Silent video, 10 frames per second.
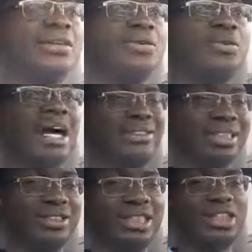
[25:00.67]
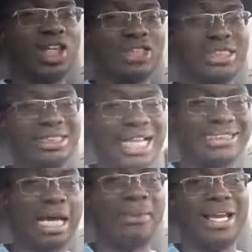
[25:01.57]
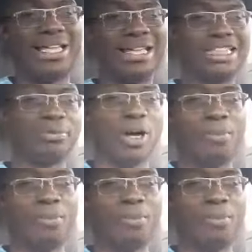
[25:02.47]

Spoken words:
we are still discussing starting and managing export